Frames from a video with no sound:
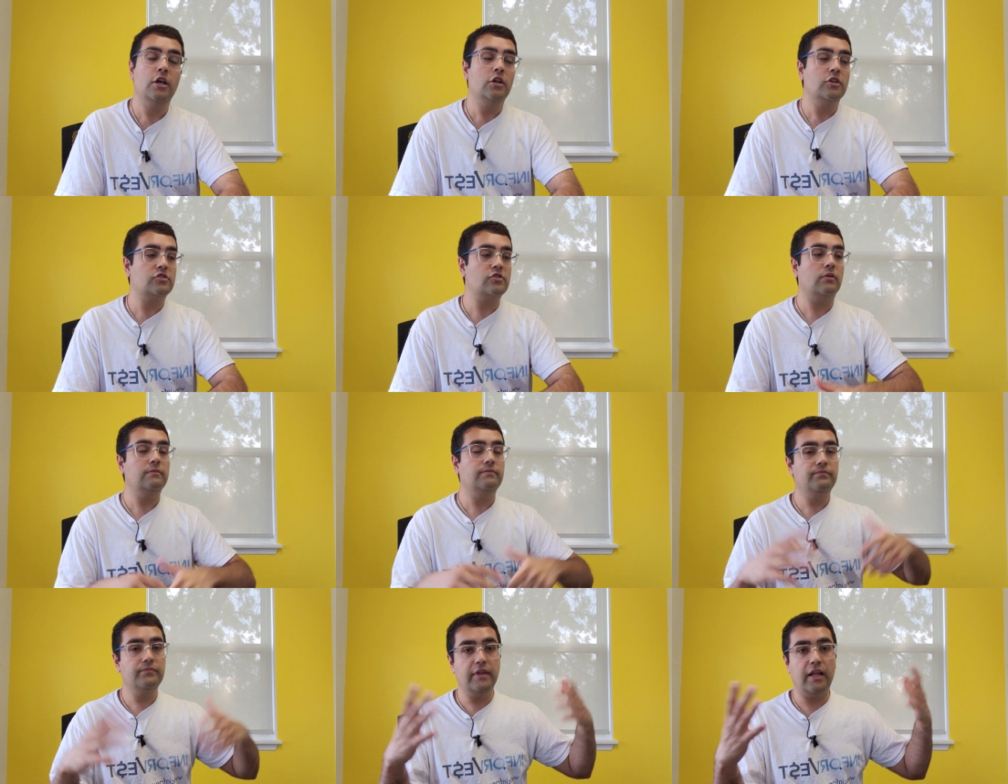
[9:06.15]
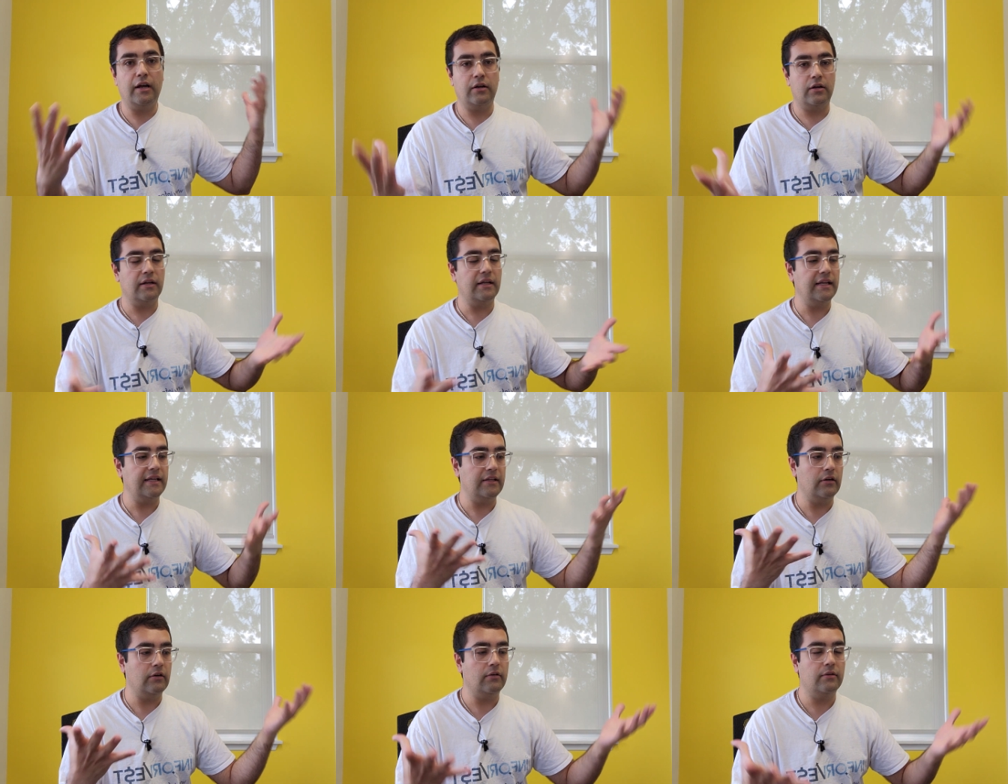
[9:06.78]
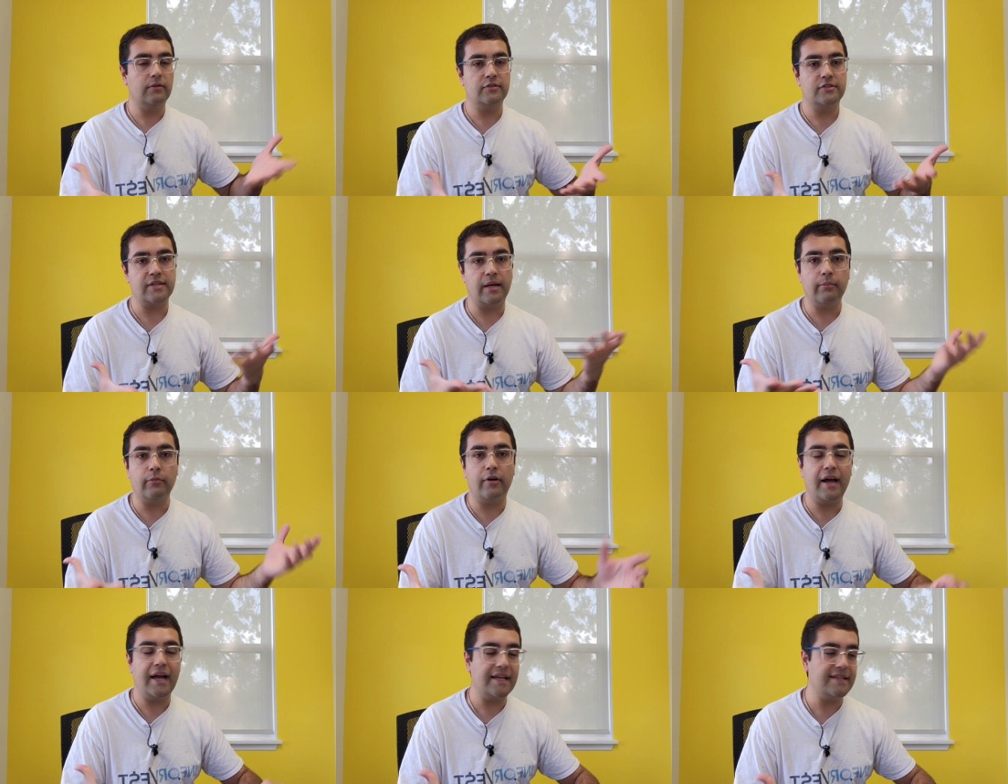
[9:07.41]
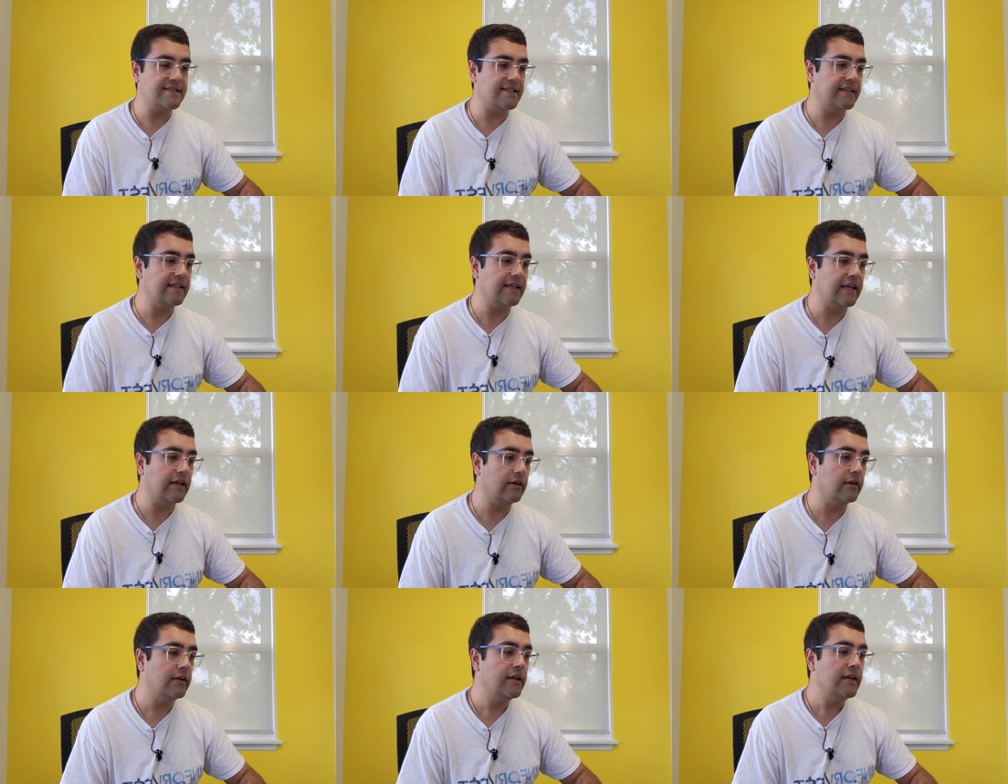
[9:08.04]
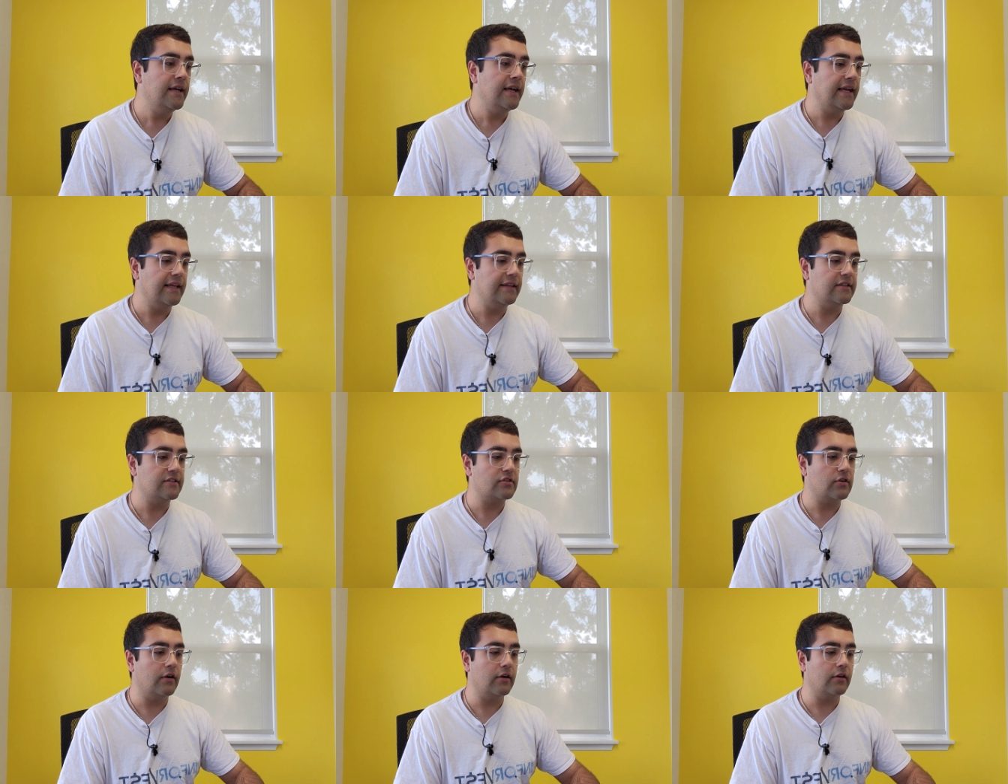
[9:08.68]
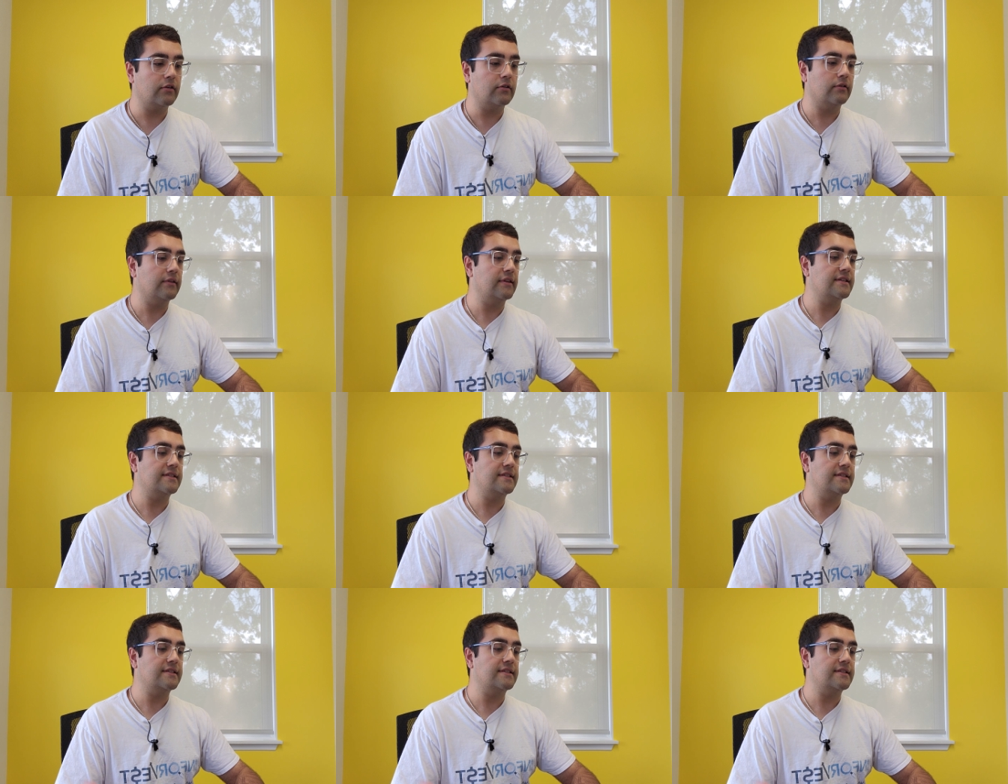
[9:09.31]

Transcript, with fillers: So, uh, you know, summarizing here in this article,